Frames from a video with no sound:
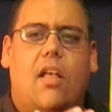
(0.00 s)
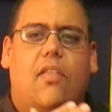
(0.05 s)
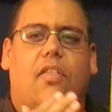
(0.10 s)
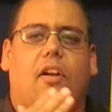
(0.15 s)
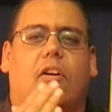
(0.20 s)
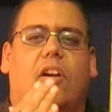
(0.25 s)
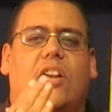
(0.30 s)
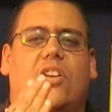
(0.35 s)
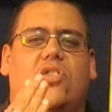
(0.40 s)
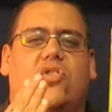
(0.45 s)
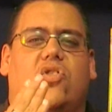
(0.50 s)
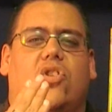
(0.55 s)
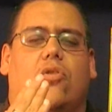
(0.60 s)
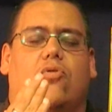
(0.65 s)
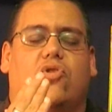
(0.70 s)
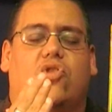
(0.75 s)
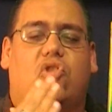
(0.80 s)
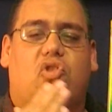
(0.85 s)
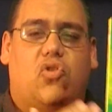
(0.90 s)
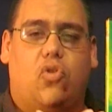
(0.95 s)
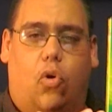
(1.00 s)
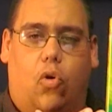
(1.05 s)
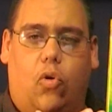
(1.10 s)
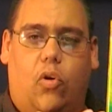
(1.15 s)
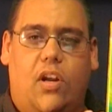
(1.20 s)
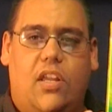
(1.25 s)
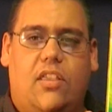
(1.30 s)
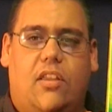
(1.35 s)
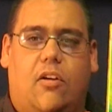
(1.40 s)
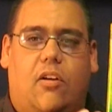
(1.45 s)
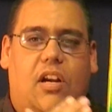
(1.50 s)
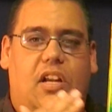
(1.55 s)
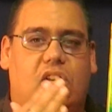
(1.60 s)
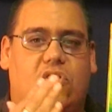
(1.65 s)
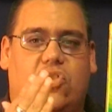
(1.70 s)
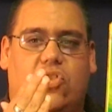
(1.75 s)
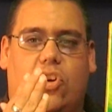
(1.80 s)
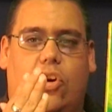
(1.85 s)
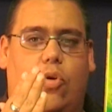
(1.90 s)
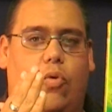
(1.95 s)
There is no story. There
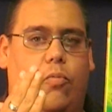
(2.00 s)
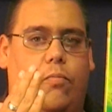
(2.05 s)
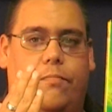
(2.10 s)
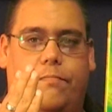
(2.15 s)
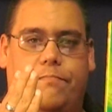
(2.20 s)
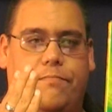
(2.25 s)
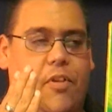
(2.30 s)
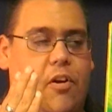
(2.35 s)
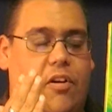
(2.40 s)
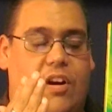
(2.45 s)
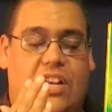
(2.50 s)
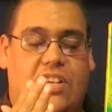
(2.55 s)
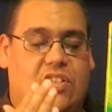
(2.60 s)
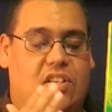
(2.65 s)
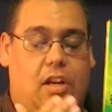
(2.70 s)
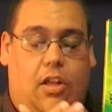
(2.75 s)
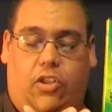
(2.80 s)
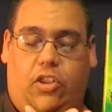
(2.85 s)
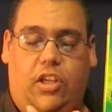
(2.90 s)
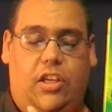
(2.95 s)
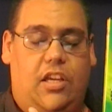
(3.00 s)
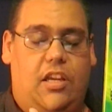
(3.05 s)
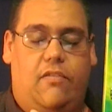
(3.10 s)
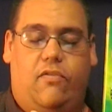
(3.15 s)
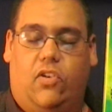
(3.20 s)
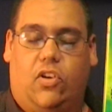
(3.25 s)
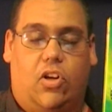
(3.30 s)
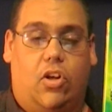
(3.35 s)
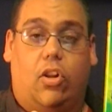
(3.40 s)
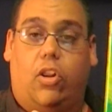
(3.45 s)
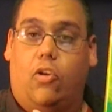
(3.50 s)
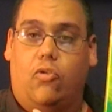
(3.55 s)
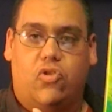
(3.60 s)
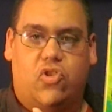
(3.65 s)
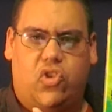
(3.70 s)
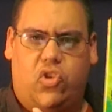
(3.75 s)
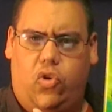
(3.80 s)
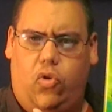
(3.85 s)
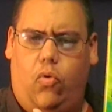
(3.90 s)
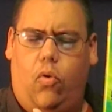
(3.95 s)
is nothing even close
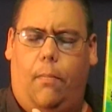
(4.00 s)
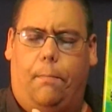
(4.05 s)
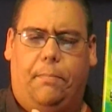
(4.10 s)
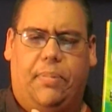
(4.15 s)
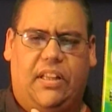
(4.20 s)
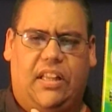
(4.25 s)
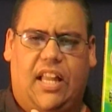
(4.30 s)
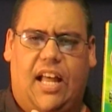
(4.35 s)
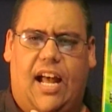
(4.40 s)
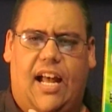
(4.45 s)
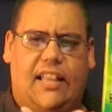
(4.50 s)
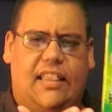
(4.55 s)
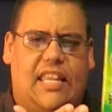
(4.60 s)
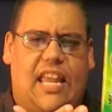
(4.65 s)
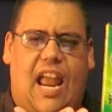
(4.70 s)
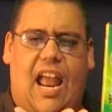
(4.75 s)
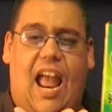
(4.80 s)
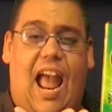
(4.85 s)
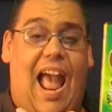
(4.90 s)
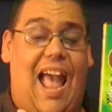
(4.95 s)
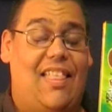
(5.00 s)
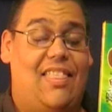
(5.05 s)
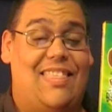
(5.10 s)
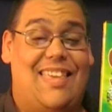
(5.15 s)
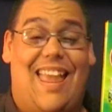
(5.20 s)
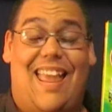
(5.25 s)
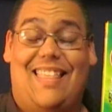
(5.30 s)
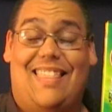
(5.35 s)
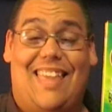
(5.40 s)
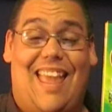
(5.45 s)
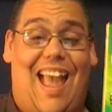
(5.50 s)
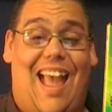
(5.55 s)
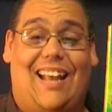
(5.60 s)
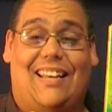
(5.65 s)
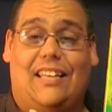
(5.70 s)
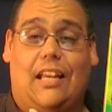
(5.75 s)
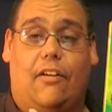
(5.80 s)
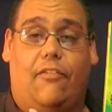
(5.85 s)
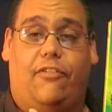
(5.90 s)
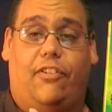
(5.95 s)
to a plot. The
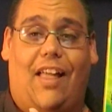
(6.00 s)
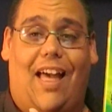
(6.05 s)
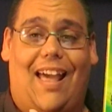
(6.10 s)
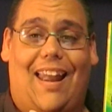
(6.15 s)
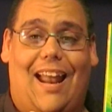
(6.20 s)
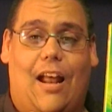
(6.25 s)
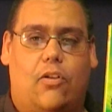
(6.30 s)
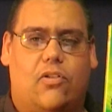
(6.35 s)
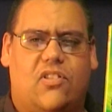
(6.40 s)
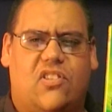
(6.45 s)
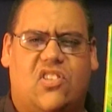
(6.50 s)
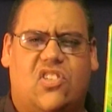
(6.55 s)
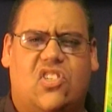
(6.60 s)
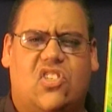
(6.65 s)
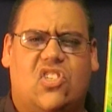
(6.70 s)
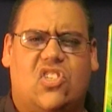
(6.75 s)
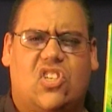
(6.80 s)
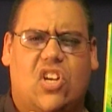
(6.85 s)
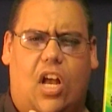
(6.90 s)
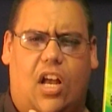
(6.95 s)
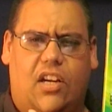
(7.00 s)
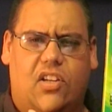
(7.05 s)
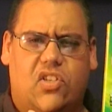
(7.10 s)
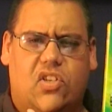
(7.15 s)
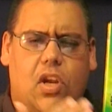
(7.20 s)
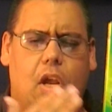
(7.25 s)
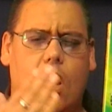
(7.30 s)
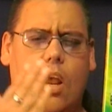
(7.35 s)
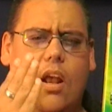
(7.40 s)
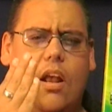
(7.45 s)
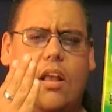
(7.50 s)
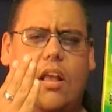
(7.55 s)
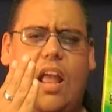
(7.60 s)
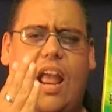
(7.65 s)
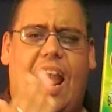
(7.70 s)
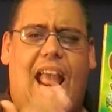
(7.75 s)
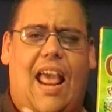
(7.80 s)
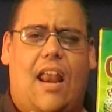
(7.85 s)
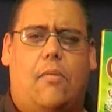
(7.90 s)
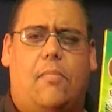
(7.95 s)
acting flat out sucks.
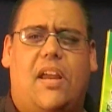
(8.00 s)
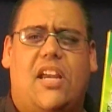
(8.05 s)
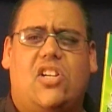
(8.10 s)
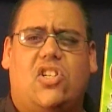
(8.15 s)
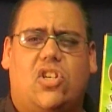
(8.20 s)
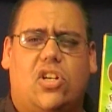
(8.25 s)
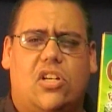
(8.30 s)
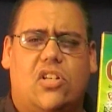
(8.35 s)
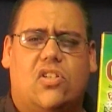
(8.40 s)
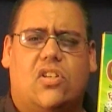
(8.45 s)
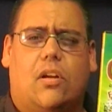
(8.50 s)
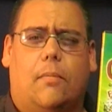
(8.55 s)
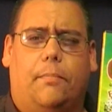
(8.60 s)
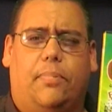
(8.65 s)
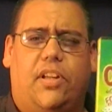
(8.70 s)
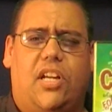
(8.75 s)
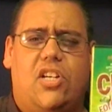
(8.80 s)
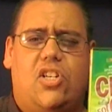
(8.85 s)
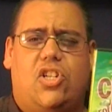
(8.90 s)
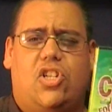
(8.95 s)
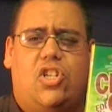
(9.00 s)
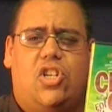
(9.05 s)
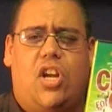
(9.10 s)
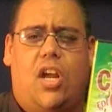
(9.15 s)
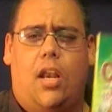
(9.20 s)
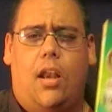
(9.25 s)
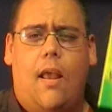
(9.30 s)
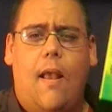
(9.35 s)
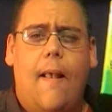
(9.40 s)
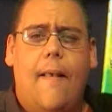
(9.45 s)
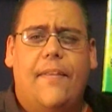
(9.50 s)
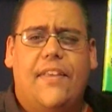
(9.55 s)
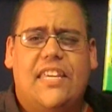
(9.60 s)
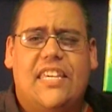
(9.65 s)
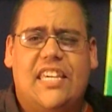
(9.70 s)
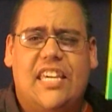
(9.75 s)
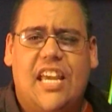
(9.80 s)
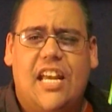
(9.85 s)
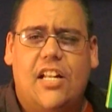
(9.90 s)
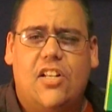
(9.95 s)
Animation is complete shit.
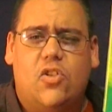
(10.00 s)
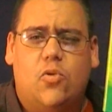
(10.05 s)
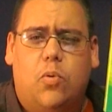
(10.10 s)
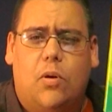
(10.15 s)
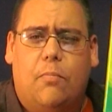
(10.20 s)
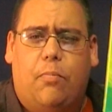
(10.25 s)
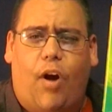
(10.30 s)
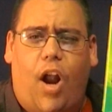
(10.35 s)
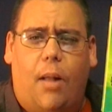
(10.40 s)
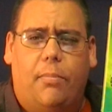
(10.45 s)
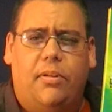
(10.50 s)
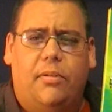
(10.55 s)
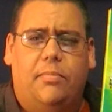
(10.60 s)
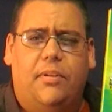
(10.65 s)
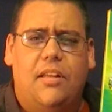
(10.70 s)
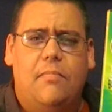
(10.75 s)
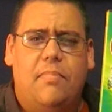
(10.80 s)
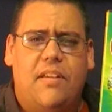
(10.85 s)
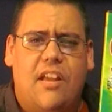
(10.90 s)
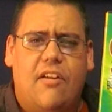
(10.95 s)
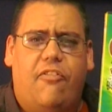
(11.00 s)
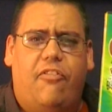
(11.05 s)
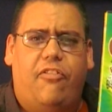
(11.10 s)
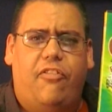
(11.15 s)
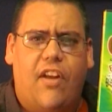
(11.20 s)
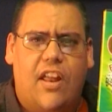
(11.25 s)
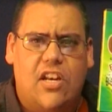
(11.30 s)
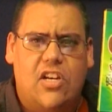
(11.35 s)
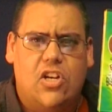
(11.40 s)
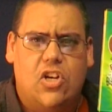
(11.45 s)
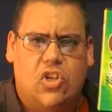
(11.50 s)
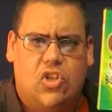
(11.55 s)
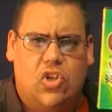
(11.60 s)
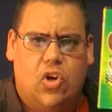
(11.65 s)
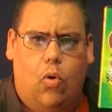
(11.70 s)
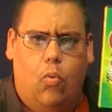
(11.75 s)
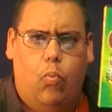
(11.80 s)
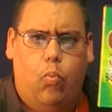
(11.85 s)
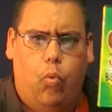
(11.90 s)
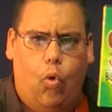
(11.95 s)
Kids would probably be offended
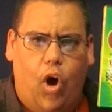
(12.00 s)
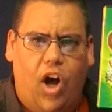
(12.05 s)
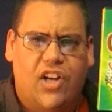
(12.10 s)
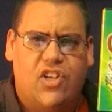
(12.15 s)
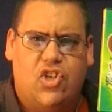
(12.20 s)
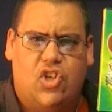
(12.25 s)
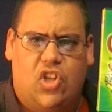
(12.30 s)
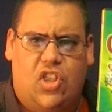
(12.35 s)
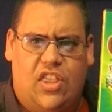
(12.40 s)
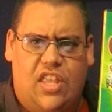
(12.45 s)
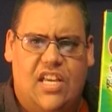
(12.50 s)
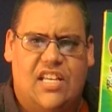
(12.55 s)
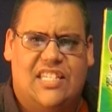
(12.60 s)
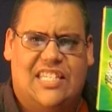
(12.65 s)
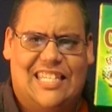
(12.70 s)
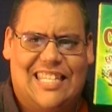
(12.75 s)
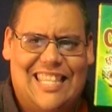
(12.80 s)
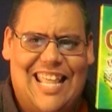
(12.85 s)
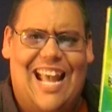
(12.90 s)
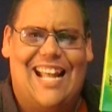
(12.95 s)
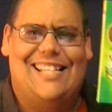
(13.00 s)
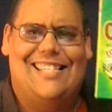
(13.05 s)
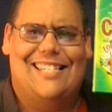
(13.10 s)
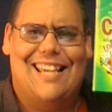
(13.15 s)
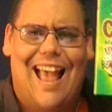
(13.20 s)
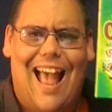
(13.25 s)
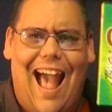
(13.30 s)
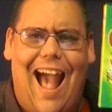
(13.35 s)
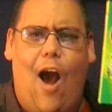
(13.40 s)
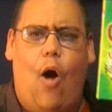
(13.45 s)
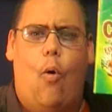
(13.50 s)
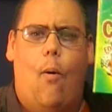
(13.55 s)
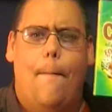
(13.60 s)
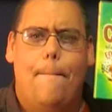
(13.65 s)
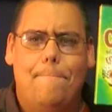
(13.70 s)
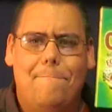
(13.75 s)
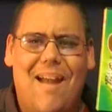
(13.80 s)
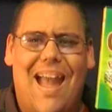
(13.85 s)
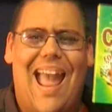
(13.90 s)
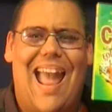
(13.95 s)
to watch this. That's how
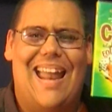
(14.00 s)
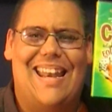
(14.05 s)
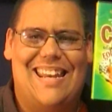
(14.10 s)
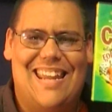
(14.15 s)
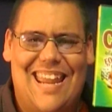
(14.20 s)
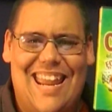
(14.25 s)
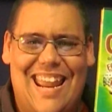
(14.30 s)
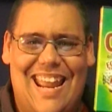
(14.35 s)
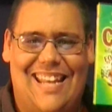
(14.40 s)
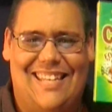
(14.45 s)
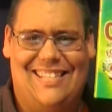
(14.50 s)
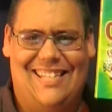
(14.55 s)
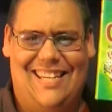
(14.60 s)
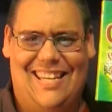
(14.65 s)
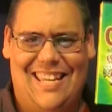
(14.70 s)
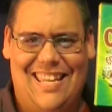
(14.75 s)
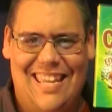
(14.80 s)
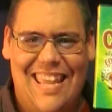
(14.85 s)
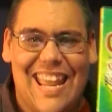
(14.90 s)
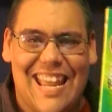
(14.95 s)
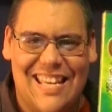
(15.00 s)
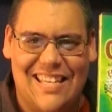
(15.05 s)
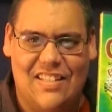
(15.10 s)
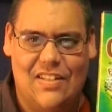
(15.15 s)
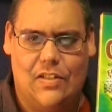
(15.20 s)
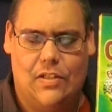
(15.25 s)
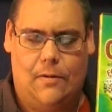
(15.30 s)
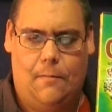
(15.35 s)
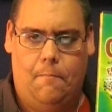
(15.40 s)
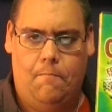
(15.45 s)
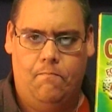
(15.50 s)
bad it is.